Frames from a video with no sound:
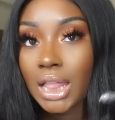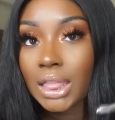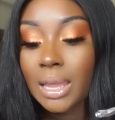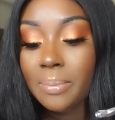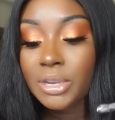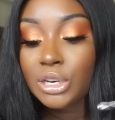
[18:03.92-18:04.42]

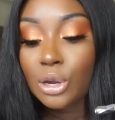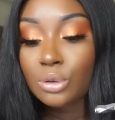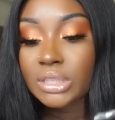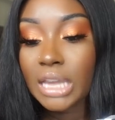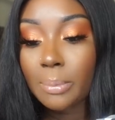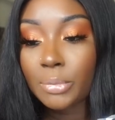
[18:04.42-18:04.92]
Let me know
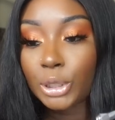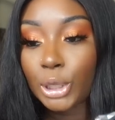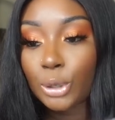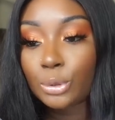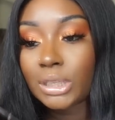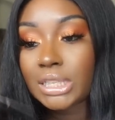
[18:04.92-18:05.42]
down
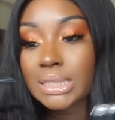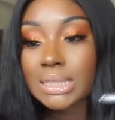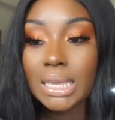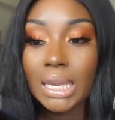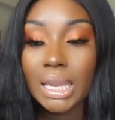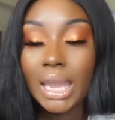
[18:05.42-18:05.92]
below. Let's
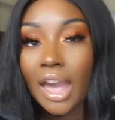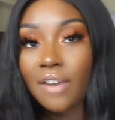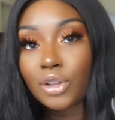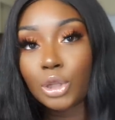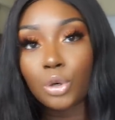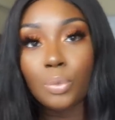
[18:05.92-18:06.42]
like have
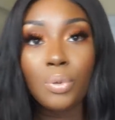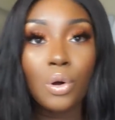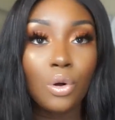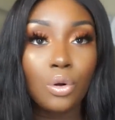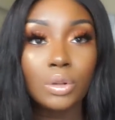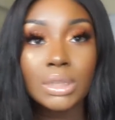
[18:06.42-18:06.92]
a little poll.